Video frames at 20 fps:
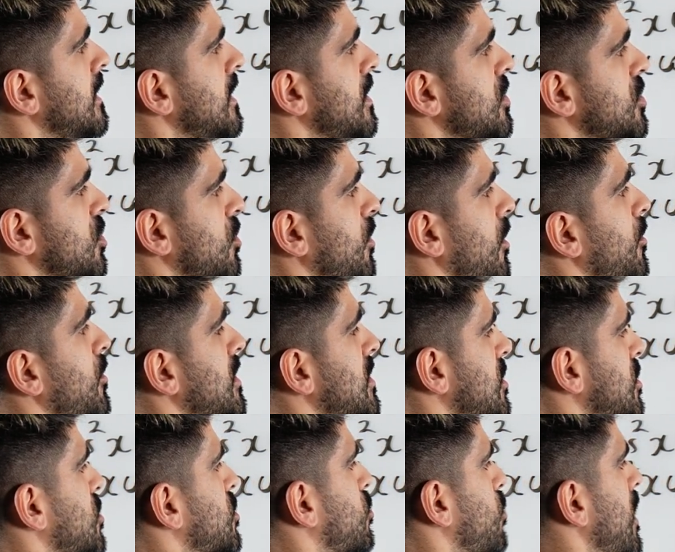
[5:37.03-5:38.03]
so when we
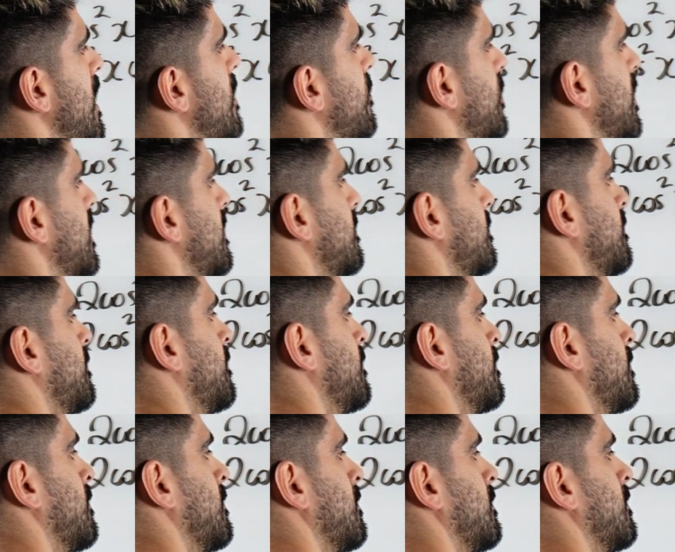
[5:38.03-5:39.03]
square it,
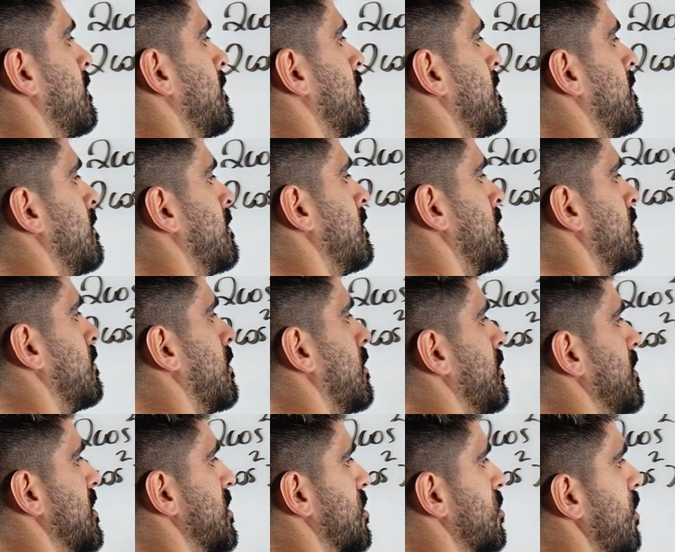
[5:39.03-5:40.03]
when
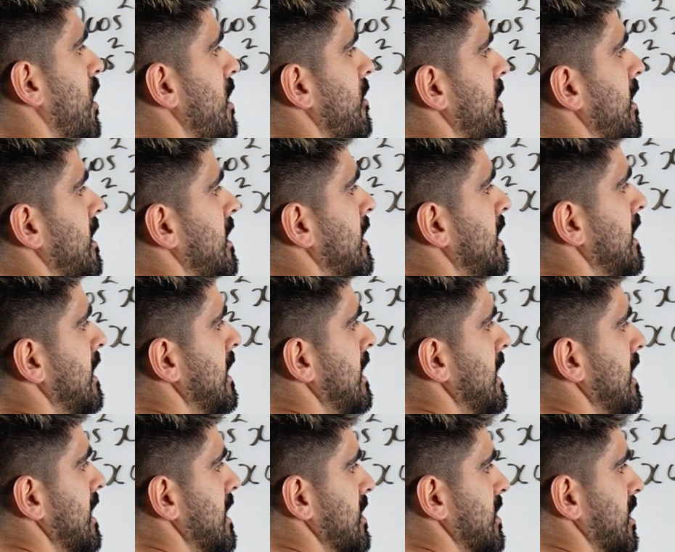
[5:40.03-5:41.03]
we square it,
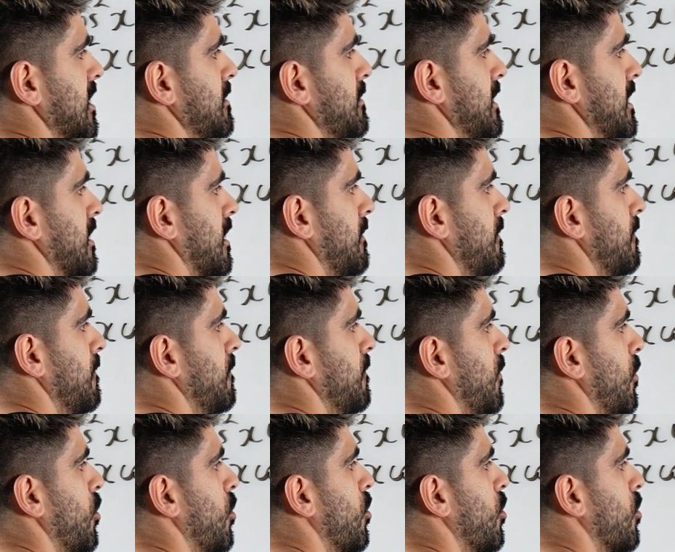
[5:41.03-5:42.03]
it's going to become
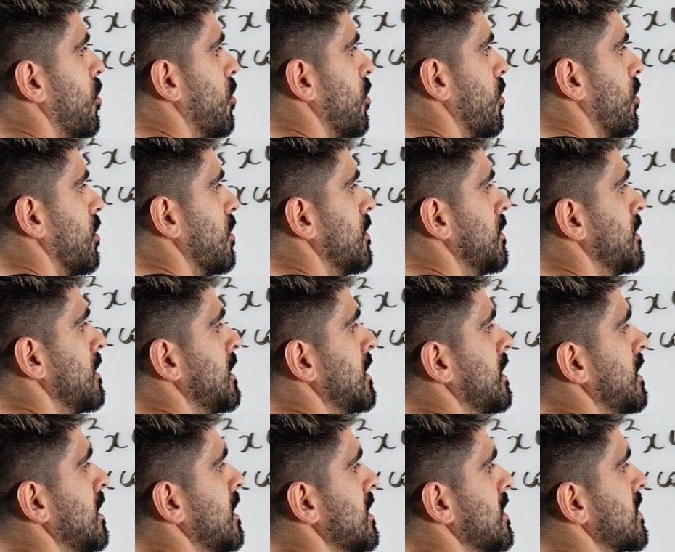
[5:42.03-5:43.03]
4
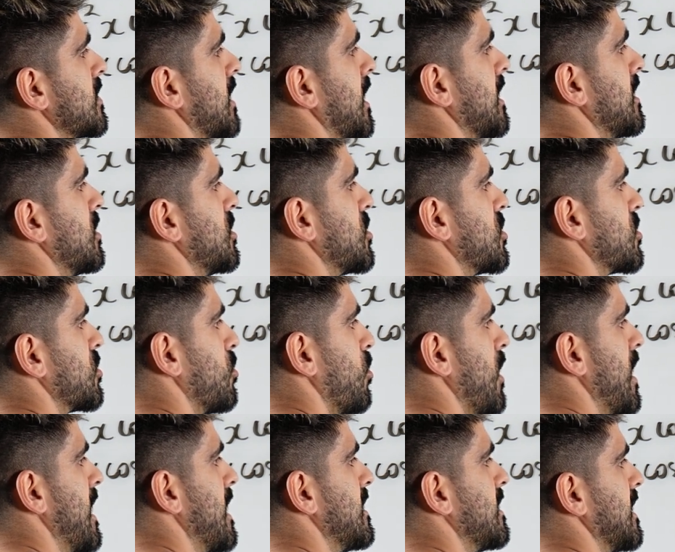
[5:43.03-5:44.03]
sine
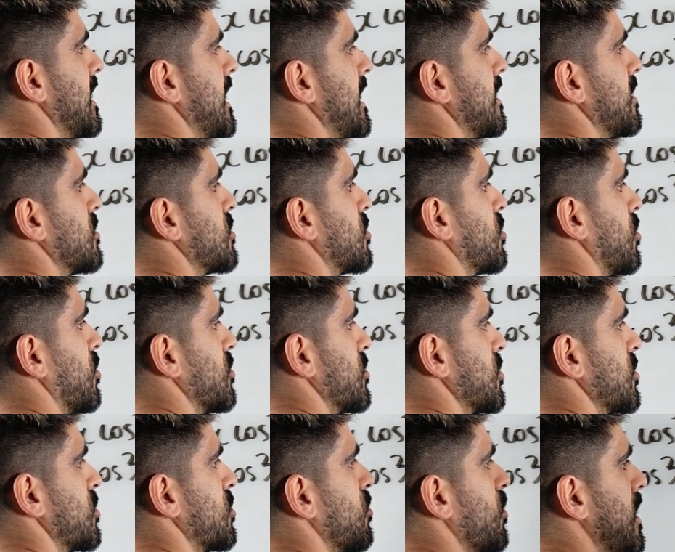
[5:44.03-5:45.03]
squared x cos
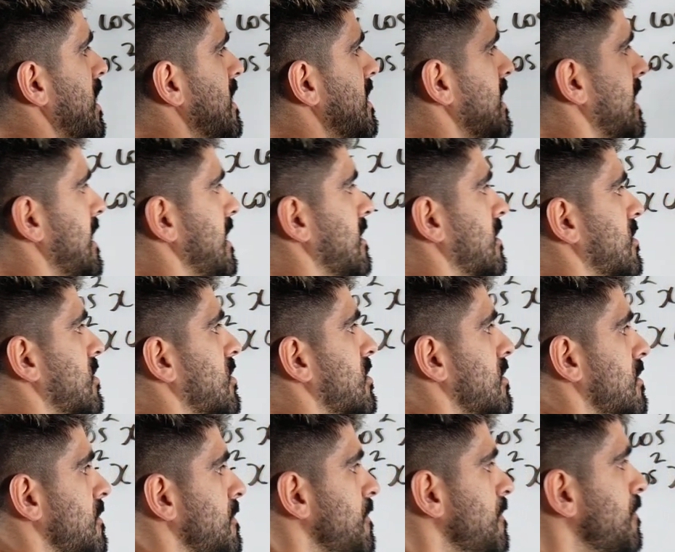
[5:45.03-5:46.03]
squared x.
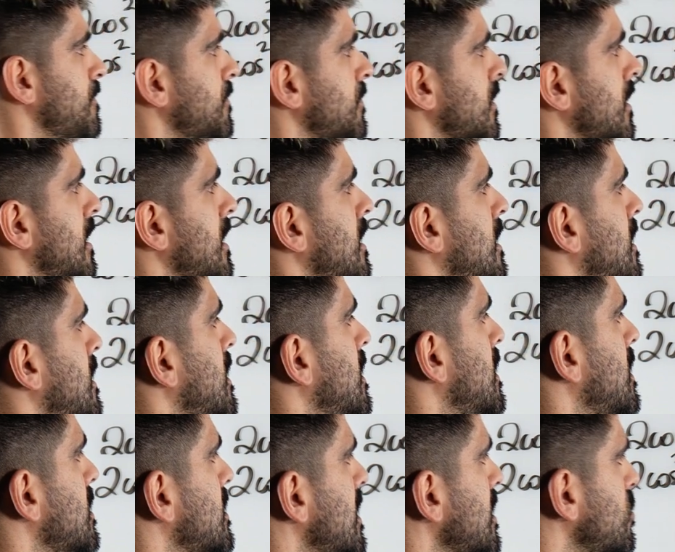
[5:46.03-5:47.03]

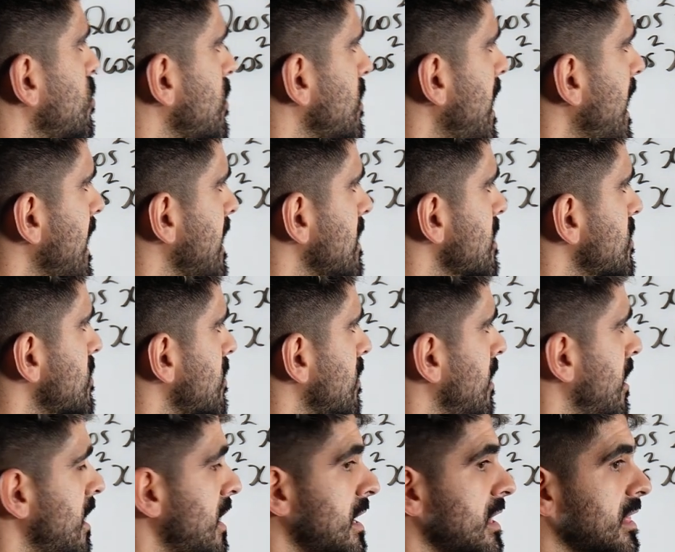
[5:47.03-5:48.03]
So that's what that is.
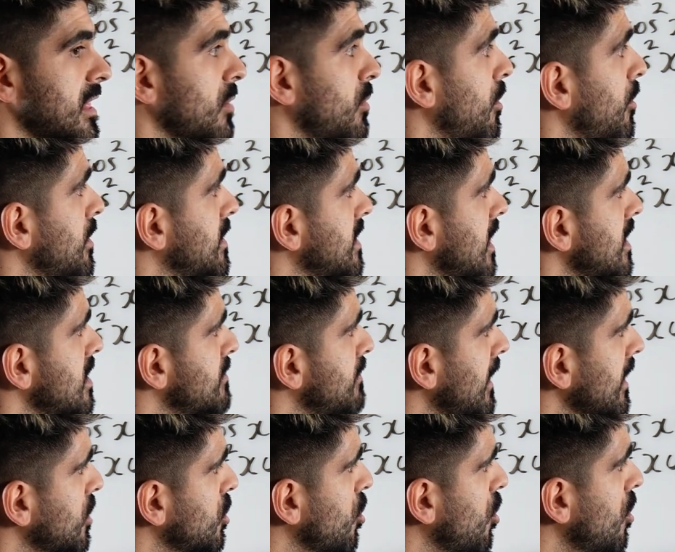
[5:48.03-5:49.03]
Then when we times
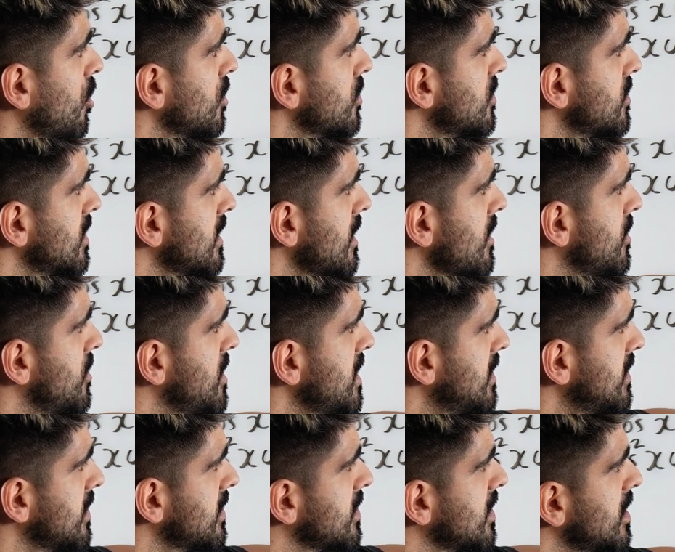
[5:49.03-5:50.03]
by cos,
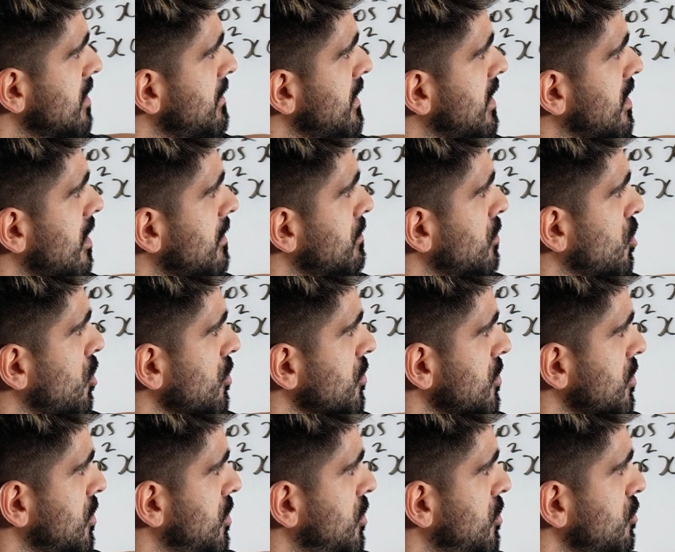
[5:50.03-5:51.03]
this is going to become
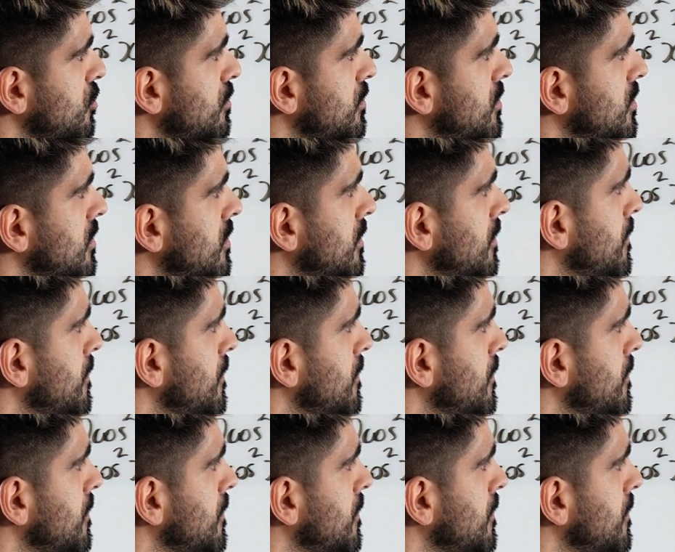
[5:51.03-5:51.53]
cos cubed.